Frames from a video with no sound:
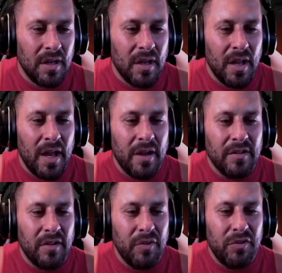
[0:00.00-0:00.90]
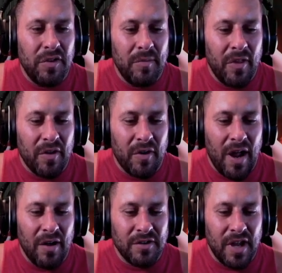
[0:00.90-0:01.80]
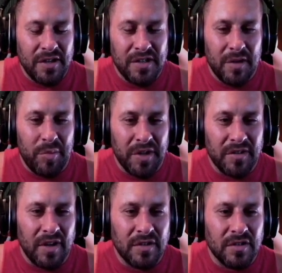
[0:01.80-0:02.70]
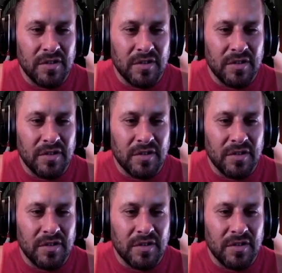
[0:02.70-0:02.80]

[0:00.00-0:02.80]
Harrington, if you see me on the ground, I just need a butt touch.